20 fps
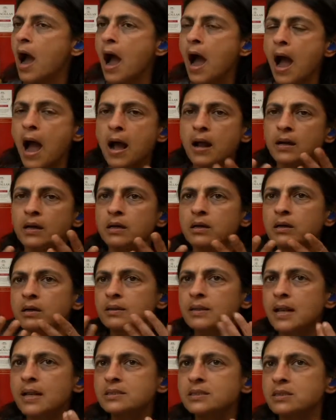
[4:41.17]

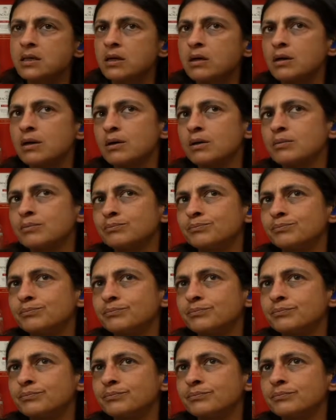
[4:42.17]
and uh,
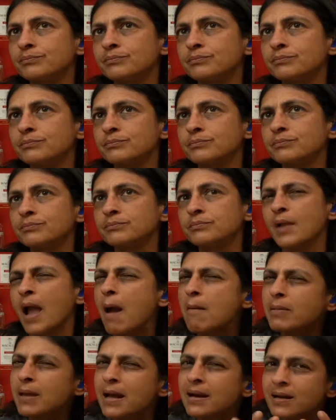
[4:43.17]
um,
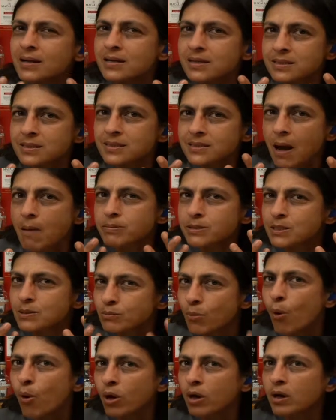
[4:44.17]
I'm getting soft
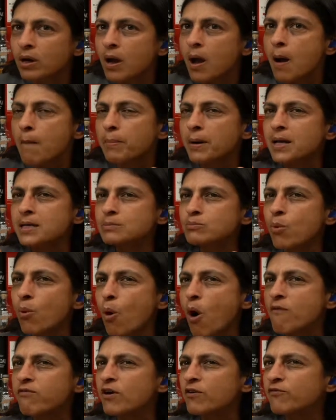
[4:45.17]
milk, but
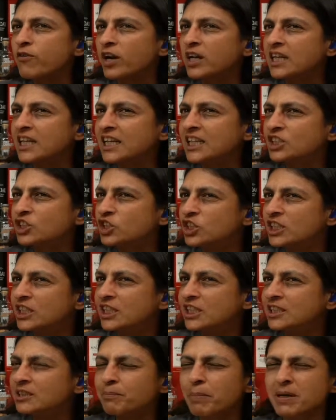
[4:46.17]
more of a funky
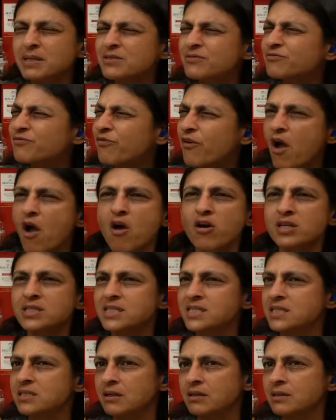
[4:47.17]
cheese, but very
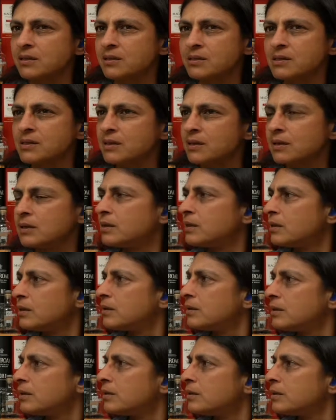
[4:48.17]
subtle. Some
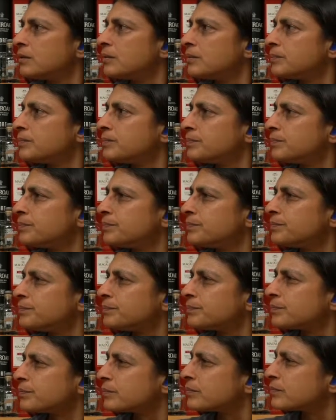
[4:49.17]
smoke, but more of a
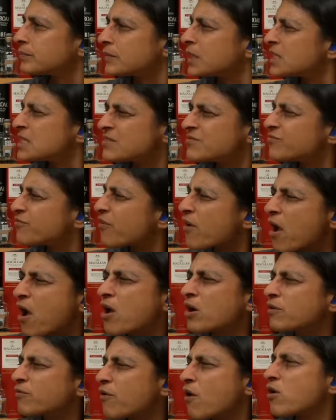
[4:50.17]
funky cheese.
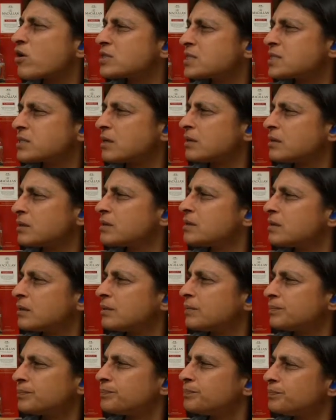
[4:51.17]
Very, very This subtle. isn't
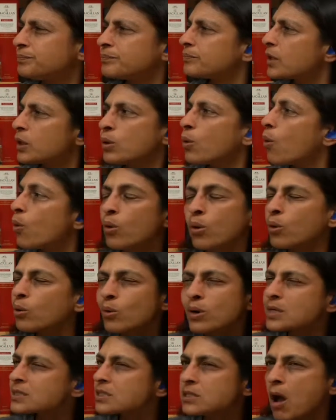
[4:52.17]
peated. No, no,
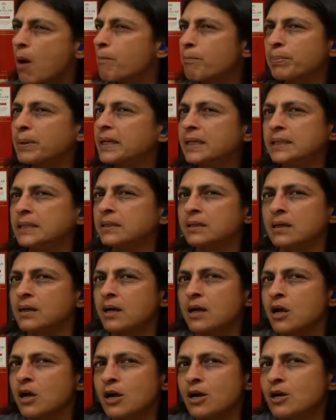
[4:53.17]
no, it's not peated.
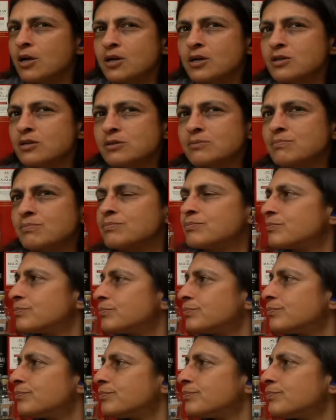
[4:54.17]
So
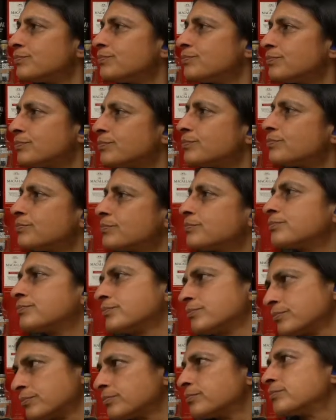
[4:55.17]
barrel char at
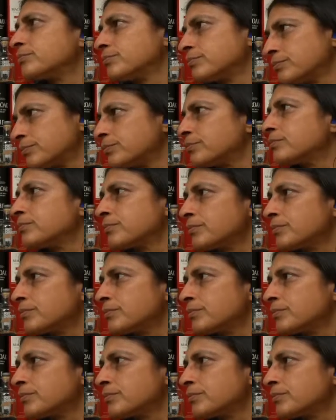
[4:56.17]
max maximum.